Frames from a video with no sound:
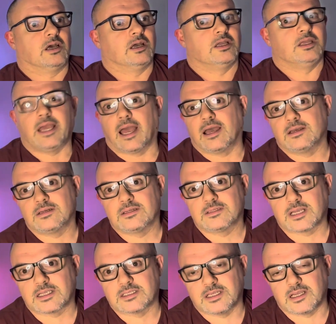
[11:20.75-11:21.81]
Yeah,
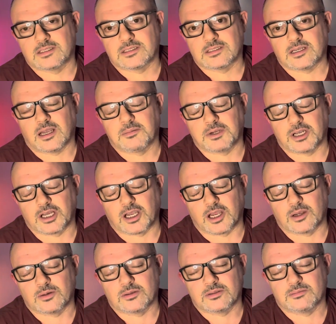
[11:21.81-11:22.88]
that's it. I'm going to
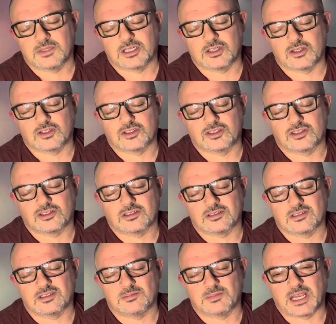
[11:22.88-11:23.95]
go because
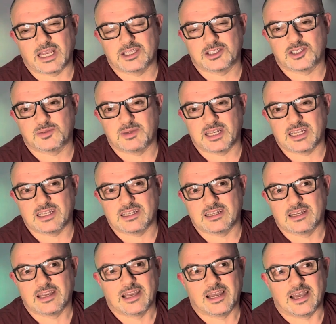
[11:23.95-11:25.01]
my head's spinning
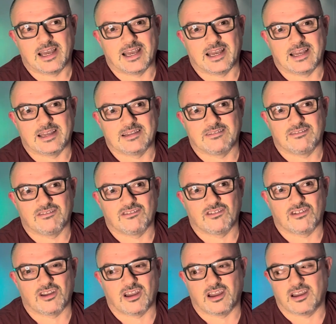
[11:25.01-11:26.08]
and
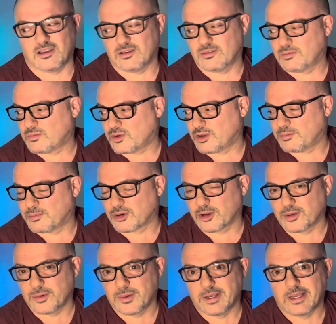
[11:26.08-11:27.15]
I want a
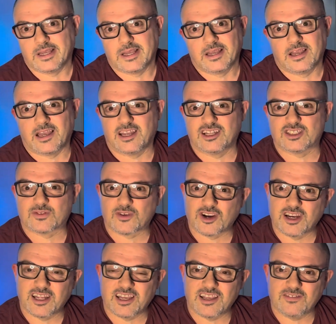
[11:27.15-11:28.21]
brew, and it's
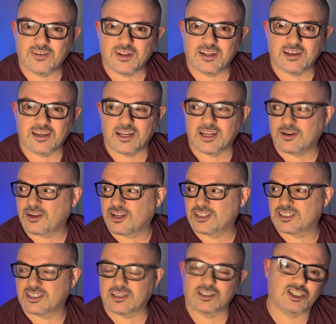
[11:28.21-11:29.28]
Friday evening and I'm going to
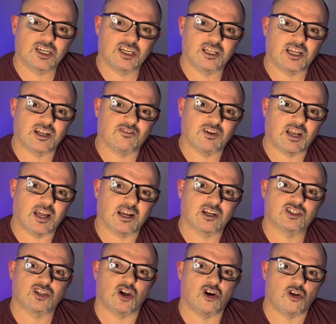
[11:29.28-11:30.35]
sit and chill and
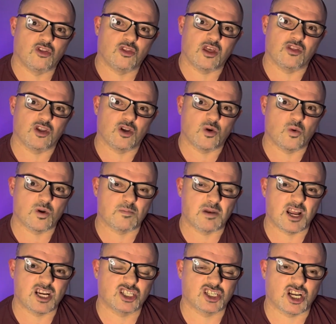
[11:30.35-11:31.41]
relax on the old
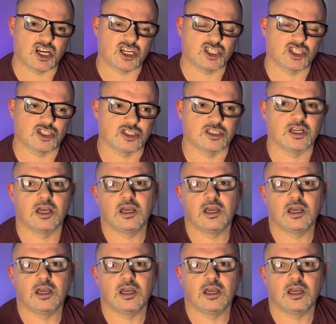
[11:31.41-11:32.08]
PlayStation.